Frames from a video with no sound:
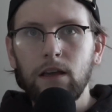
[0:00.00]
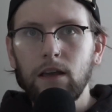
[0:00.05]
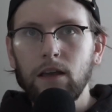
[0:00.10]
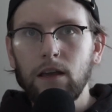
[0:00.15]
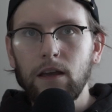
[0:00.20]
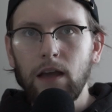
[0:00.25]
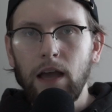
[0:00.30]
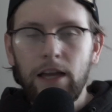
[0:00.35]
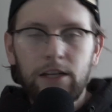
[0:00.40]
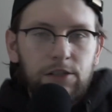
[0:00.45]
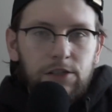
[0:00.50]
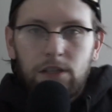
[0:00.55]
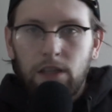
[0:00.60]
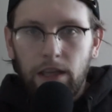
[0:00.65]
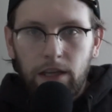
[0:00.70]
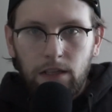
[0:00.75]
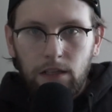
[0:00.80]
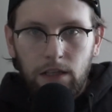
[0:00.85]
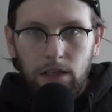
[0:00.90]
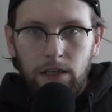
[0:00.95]

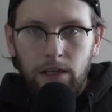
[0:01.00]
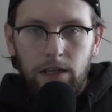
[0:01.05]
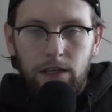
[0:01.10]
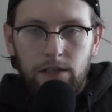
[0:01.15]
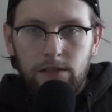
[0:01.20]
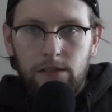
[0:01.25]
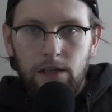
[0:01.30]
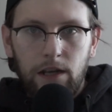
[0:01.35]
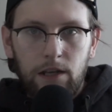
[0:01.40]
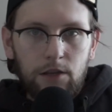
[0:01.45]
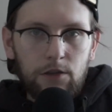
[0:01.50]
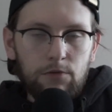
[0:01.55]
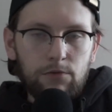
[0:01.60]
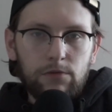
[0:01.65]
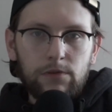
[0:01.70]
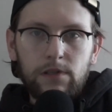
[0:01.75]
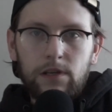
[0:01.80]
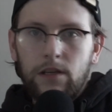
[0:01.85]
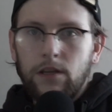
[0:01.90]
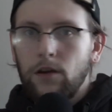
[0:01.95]
like Linux, and I
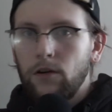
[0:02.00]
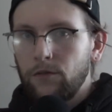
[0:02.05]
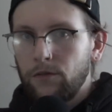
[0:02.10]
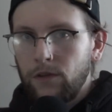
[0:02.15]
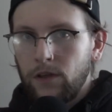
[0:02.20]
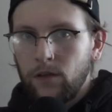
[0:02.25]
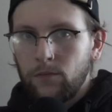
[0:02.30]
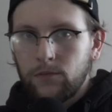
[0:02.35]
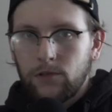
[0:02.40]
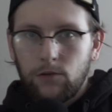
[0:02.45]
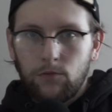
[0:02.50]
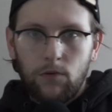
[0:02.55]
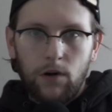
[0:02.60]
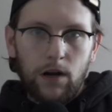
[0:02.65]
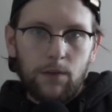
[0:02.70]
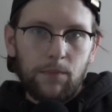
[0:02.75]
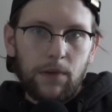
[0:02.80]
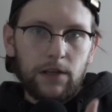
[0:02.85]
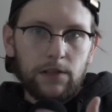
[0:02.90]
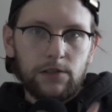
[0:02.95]
use NeoVim to
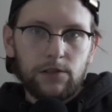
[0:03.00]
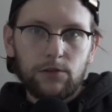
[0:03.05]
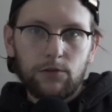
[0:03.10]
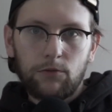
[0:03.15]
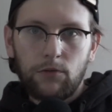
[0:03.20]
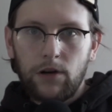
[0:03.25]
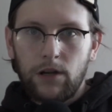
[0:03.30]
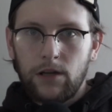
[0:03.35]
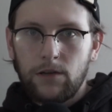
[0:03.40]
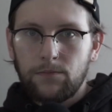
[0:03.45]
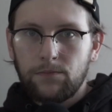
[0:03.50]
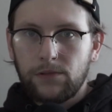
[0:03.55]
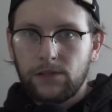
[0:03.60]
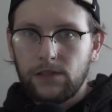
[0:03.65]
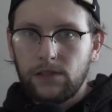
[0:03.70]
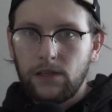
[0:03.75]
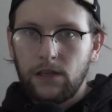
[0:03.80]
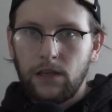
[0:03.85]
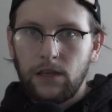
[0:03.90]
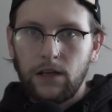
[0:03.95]
write my
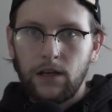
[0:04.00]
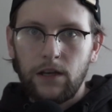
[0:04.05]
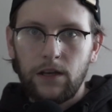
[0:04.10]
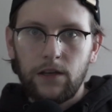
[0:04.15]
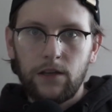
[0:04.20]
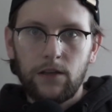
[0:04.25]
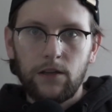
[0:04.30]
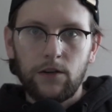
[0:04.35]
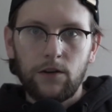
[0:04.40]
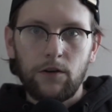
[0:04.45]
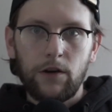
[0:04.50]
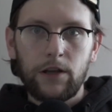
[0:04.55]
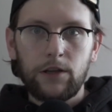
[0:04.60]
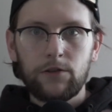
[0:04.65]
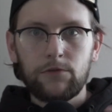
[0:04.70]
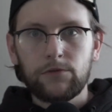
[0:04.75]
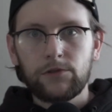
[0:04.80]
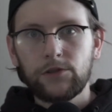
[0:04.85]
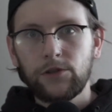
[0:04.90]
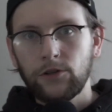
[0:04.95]
scripts, and I
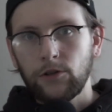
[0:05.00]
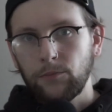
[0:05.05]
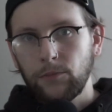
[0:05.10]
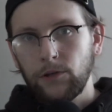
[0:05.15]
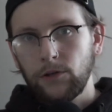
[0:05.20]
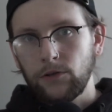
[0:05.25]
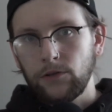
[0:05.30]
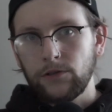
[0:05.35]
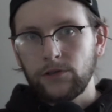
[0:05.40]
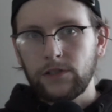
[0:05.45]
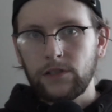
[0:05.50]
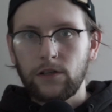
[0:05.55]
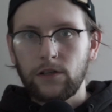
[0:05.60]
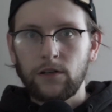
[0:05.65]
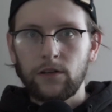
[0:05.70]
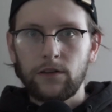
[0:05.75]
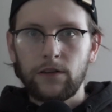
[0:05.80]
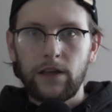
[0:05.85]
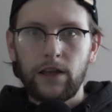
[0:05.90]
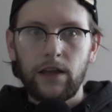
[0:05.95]
use terminals and
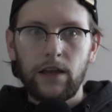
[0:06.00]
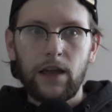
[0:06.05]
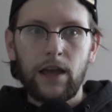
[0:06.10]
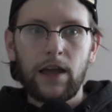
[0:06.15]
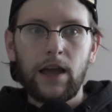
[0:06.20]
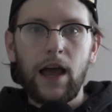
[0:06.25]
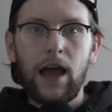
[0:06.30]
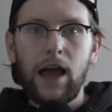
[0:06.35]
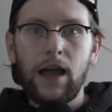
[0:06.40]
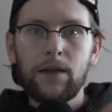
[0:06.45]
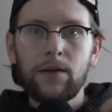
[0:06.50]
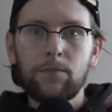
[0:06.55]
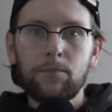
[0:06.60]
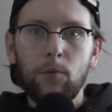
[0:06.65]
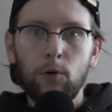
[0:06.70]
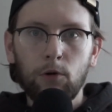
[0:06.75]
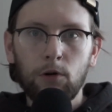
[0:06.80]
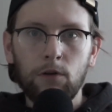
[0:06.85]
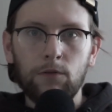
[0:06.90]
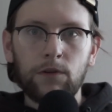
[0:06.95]
that. I am
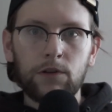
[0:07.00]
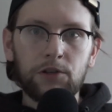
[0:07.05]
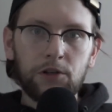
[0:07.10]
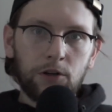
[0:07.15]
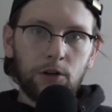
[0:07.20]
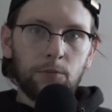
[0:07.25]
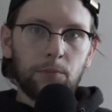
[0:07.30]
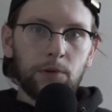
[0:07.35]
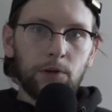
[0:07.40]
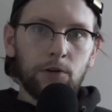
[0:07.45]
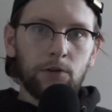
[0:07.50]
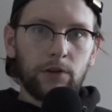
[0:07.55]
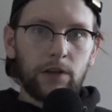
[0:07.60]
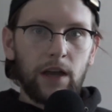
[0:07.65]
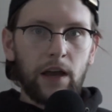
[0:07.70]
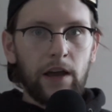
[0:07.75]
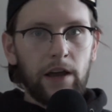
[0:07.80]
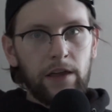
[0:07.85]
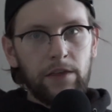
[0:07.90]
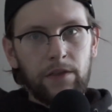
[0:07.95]
more of a terminal
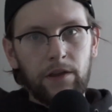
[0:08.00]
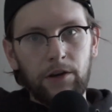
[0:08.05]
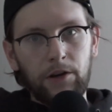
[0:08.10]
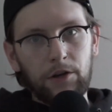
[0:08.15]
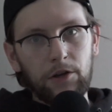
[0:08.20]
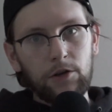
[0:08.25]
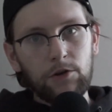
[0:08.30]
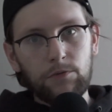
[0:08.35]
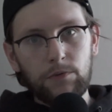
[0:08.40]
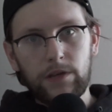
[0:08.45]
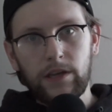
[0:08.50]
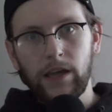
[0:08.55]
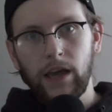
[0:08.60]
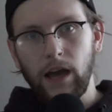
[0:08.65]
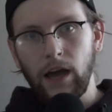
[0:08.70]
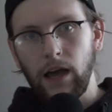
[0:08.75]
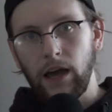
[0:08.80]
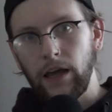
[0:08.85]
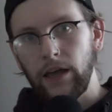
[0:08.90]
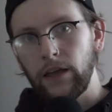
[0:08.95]
guy than a GUI
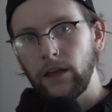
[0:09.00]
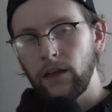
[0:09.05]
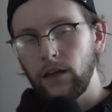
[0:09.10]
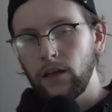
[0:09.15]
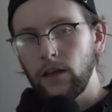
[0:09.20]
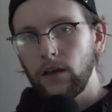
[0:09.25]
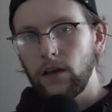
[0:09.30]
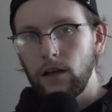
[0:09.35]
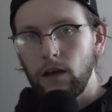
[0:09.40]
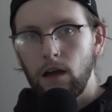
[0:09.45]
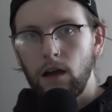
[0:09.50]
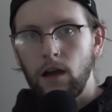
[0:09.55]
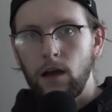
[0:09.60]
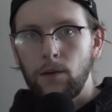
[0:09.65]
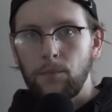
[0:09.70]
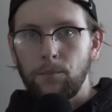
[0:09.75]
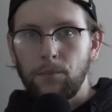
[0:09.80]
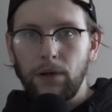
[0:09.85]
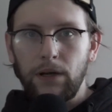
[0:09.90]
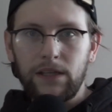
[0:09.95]
guy,
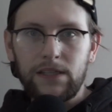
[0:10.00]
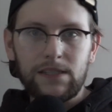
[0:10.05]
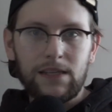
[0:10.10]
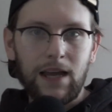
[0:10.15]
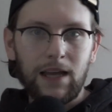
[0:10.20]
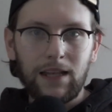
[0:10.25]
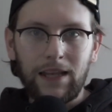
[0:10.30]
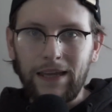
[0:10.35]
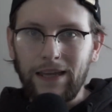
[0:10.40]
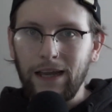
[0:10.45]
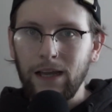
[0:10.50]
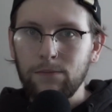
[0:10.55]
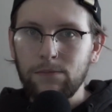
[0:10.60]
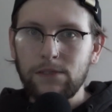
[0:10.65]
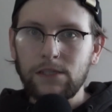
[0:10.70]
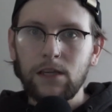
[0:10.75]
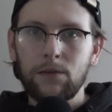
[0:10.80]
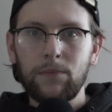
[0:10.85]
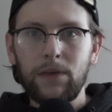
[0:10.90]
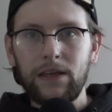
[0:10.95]
but it's not like I'm
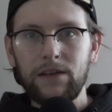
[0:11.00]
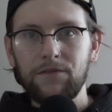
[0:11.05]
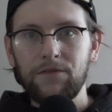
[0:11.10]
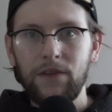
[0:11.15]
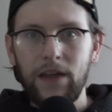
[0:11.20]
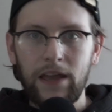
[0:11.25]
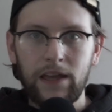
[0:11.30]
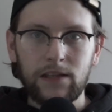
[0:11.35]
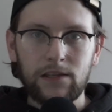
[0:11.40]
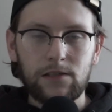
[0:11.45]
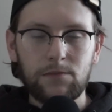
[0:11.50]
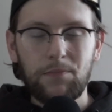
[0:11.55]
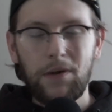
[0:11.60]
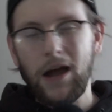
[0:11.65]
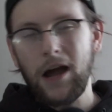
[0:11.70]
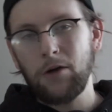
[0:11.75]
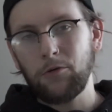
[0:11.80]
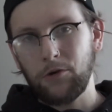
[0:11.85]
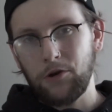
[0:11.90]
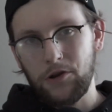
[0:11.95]
some advanced
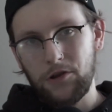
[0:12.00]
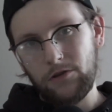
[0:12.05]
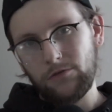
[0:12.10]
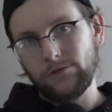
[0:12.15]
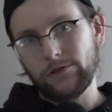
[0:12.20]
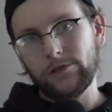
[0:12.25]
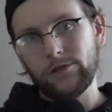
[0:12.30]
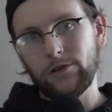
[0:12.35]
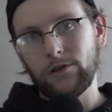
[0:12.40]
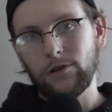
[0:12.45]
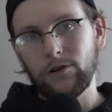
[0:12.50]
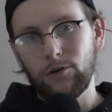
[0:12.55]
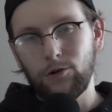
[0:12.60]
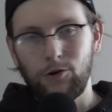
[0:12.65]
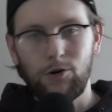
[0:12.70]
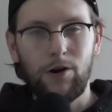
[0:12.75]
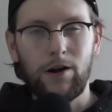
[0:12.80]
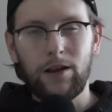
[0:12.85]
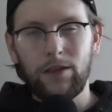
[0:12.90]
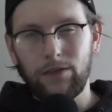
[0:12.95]
power user
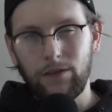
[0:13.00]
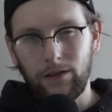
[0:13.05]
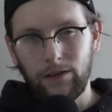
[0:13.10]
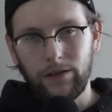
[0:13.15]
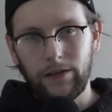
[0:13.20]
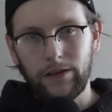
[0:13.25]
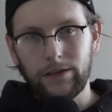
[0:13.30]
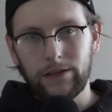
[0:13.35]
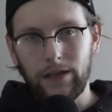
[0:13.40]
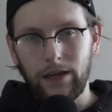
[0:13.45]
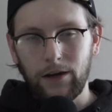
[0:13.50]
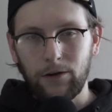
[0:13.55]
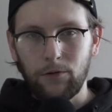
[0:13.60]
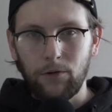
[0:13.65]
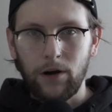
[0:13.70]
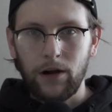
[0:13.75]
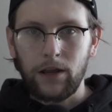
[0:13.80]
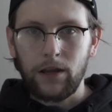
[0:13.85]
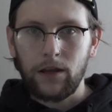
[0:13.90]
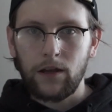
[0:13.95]
or anything like that,
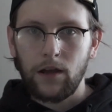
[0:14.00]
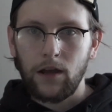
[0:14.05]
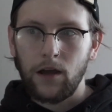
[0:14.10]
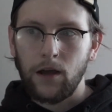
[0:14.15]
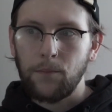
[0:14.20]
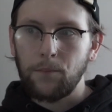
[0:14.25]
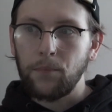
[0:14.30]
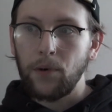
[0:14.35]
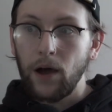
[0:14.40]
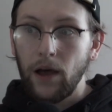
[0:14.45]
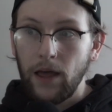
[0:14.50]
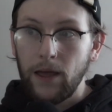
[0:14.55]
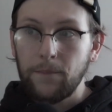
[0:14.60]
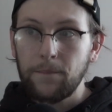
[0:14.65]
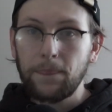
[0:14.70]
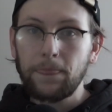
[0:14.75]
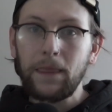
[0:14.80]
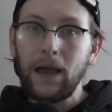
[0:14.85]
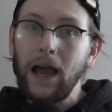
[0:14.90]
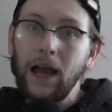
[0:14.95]
right? But
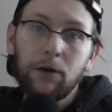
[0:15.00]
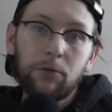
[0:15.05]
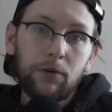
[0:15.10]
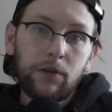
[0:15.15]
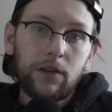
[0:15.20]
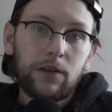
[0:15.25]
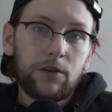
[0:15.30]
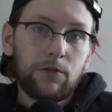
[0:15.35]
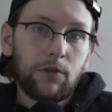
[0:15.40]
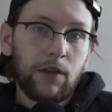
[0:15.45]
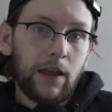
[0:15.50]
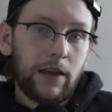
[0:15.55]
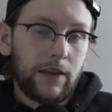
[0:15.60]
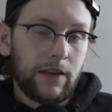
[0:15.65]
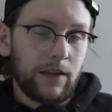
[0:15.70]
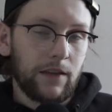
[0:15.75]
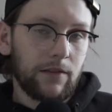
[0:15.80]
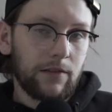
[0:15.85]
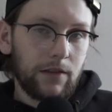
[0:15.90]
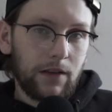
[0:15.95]
I really do like
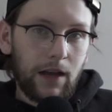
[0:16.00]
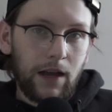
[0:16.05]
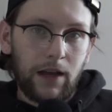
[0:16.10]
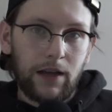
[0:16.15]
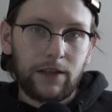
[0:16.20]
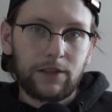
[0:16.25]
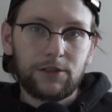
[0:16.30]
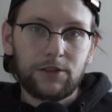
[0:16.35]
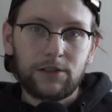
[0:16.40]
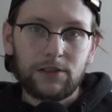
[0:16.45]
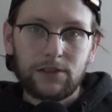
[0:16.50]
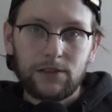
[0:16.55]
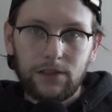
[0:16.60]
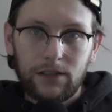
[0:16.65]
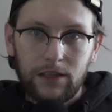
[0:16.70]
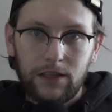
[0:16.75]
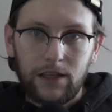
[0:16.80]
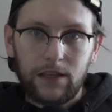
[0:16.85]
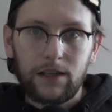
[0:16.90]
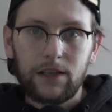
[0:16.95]
it.
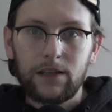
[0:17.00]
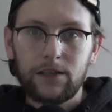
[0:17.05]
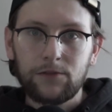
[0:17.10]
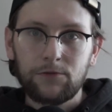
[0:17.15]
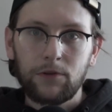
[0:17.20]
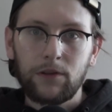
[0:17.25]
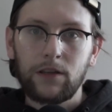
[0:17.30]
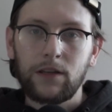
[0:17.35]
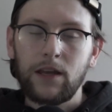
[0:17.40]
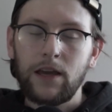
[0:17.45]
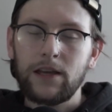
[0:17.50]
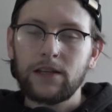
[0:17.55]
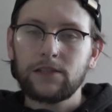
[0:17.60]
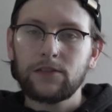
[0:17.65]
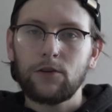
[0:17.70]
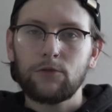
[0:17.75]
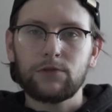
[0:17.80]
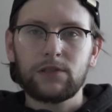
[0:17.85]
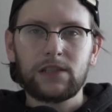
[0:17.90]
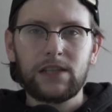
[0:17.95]
Kitty is really nice.
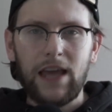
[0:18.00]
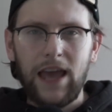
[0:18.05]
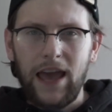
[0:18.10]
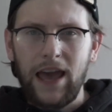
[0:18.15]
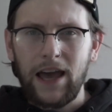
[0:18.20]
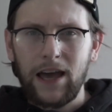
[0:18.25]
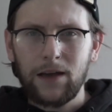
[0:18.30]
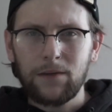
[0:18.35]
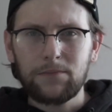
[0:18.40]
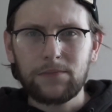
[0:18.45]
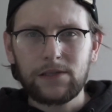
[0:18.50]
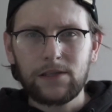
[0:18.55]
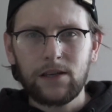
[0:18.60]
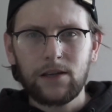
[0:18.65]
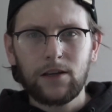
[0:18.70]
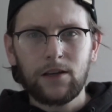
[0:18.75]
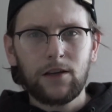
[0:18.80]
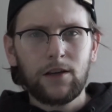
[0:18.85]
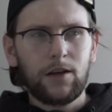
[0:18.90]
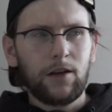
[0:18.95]
Those tabs
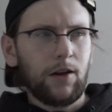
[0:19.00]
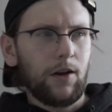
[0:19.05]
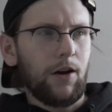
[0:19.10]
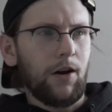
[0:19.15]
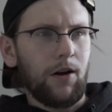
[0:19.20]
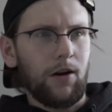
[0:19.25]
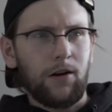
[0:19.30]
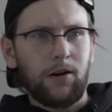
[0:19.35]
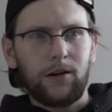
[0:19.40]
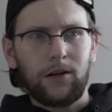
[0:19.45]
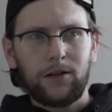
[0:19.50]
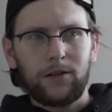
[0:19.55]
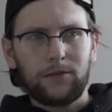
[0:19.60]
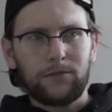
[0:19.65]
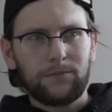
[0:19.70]
are